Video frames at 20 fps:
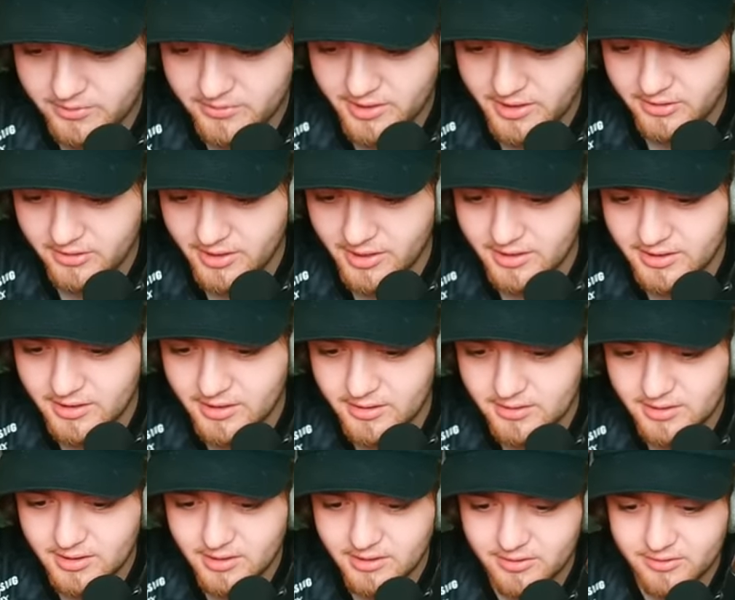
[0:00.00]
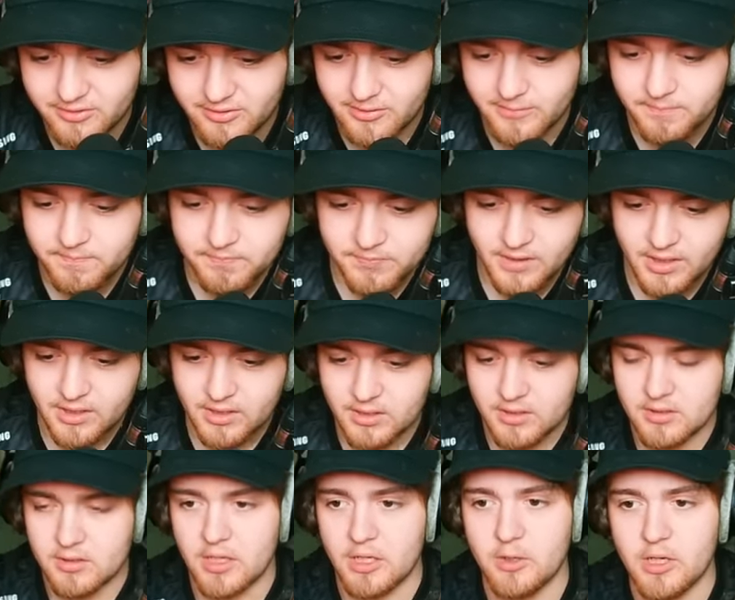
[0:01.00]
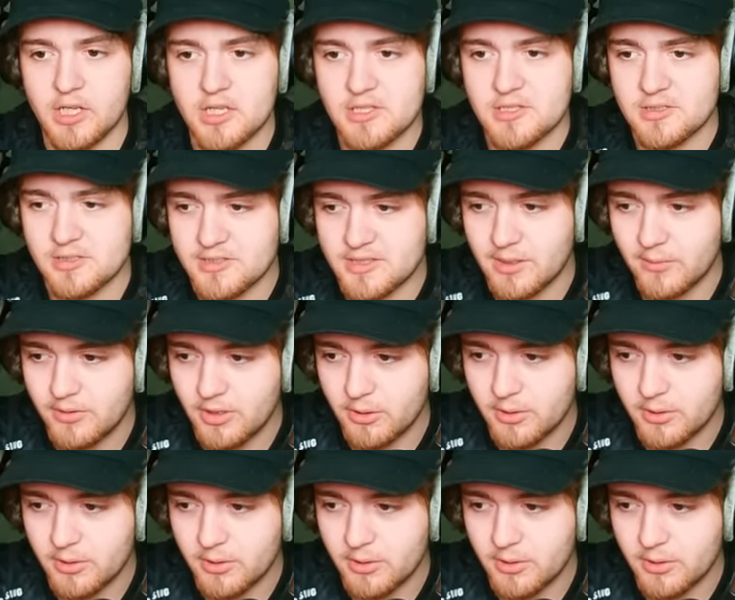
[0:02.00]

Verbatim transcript: a player icon, honestly. There it is. Let's keep